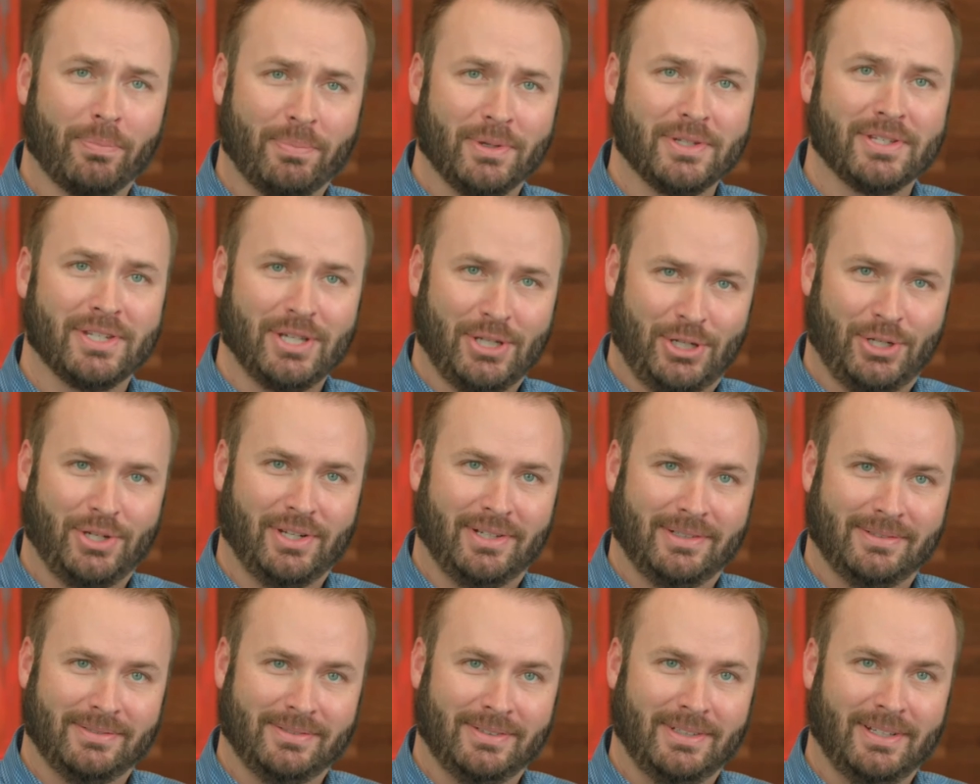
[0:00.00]

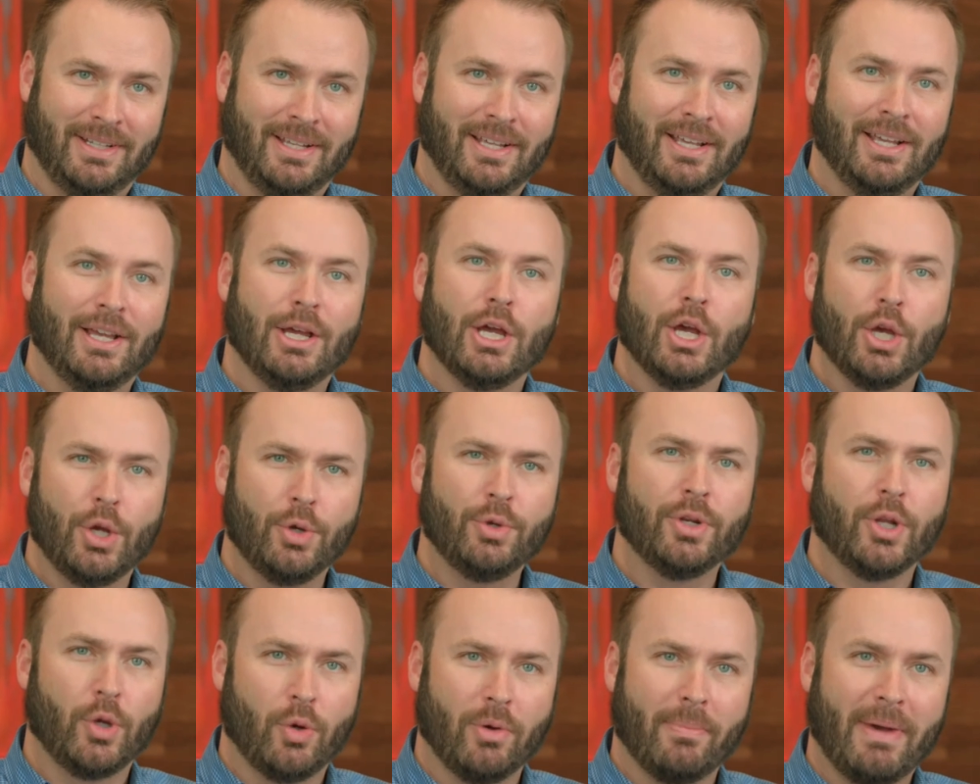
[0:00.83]
position,
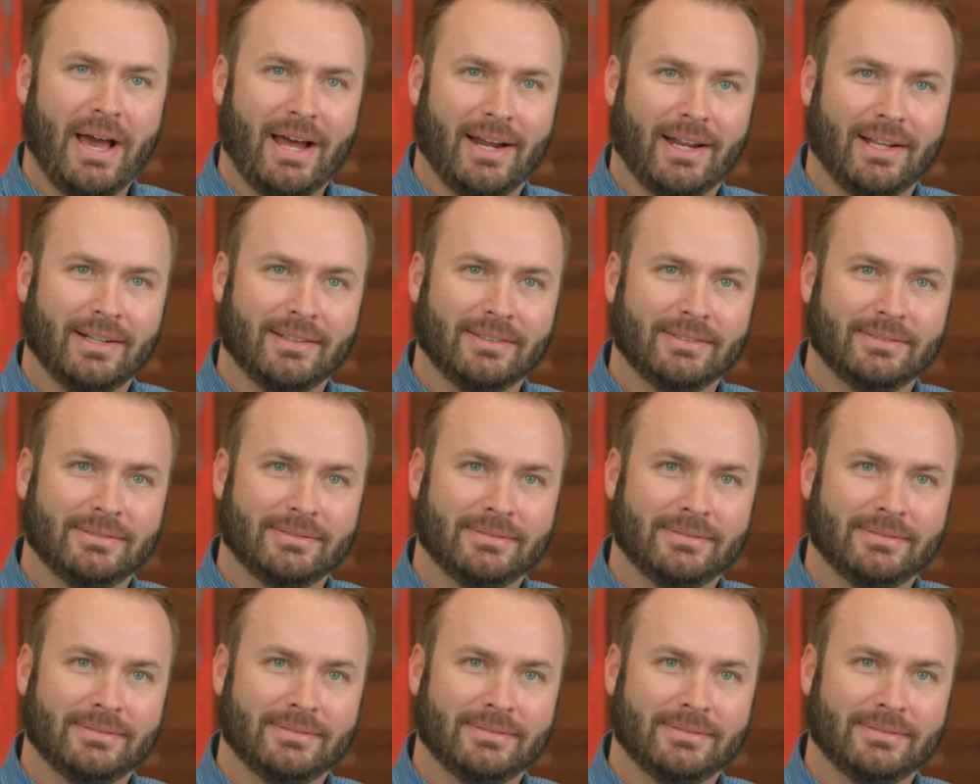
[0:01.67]
who knew about it?